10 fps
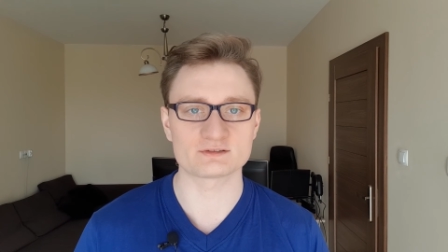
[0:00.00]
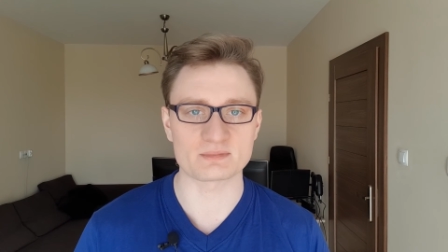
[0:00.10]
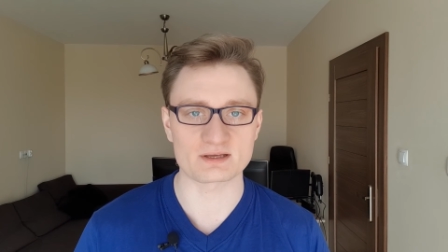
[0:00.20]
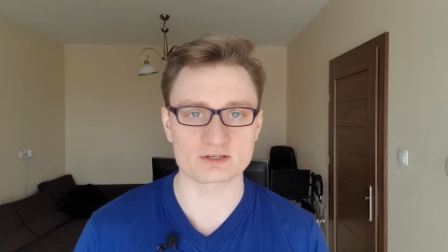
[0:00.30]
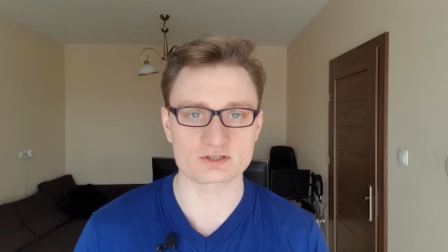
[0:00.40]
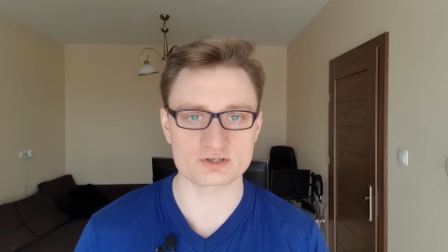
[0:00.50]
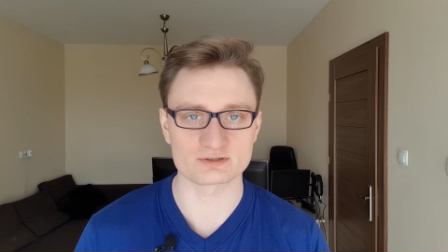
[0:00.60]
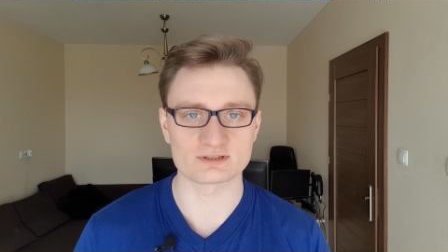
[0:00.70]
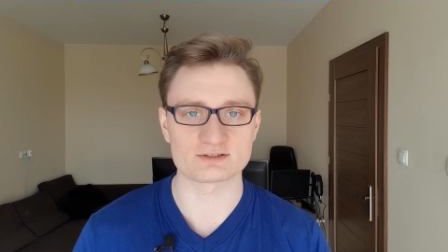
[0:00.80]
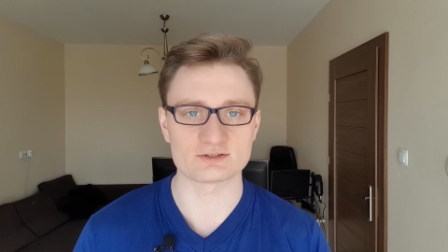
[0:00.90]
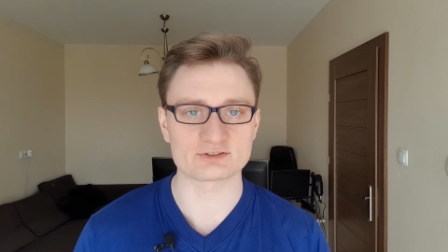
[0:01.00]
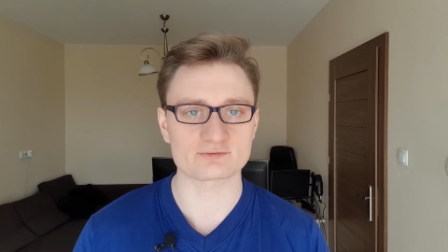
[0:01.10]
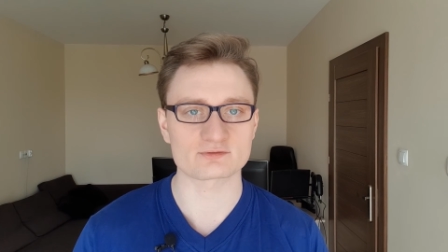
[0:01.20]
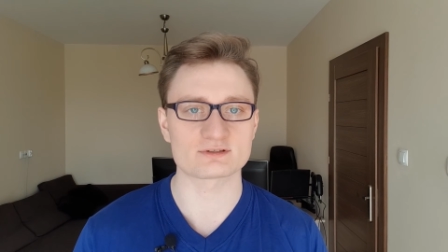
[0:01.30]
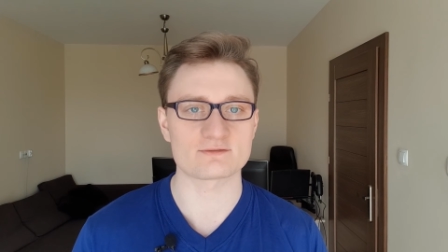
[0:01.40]
is making sure that your
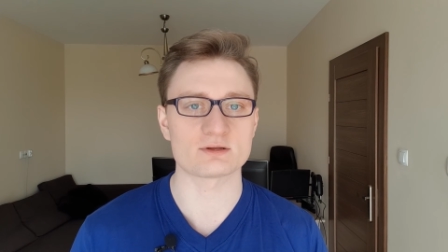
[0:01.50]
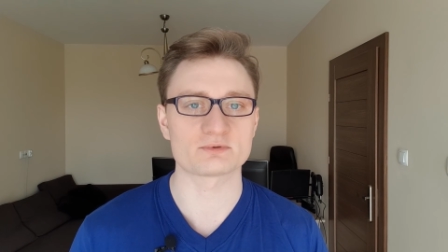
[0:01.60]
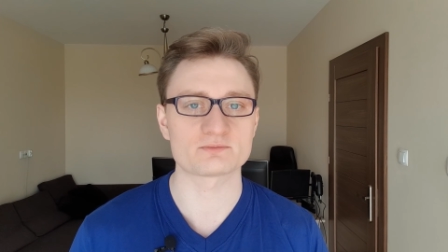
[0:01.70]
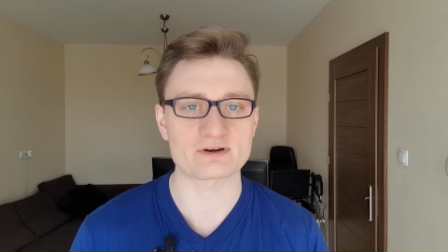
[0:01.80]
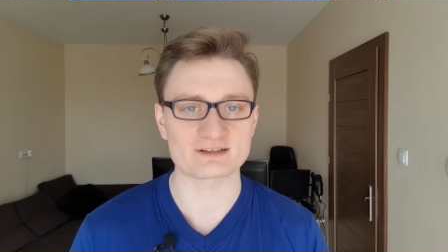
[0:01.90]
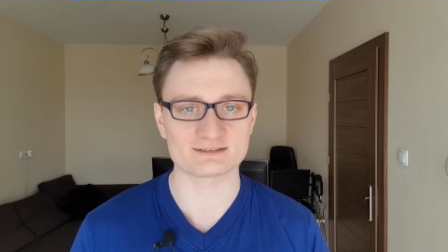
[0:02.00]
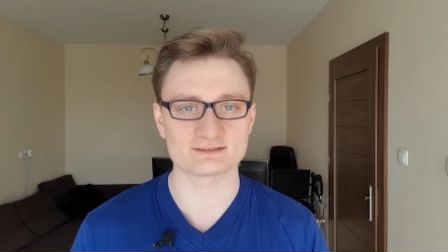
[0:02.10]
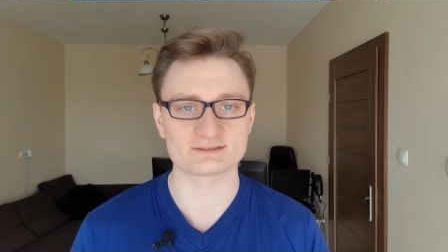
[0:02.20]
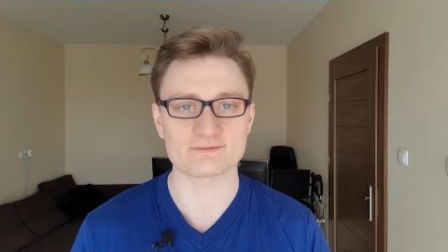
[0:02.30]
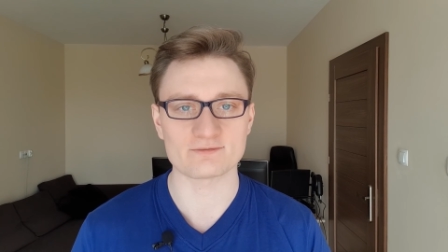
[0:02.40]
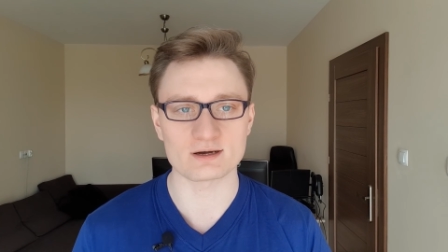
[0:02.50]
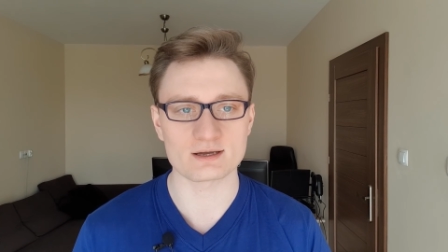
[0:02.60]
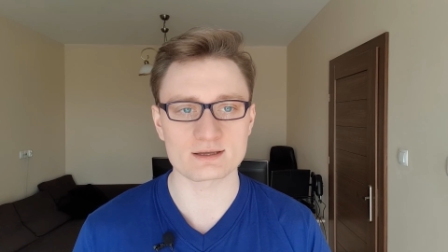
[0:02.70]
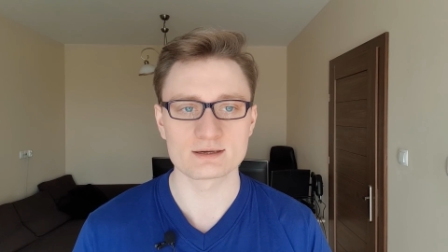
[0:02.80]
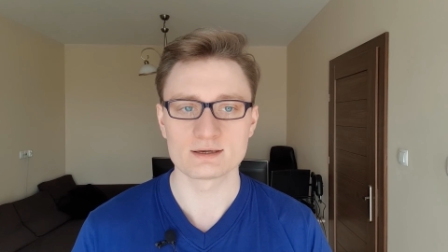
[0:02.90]
software development practices are
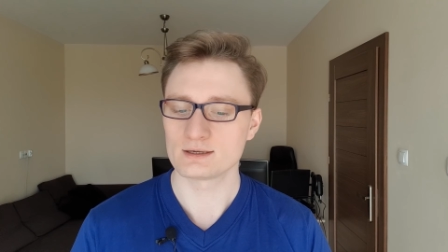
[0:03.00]
fine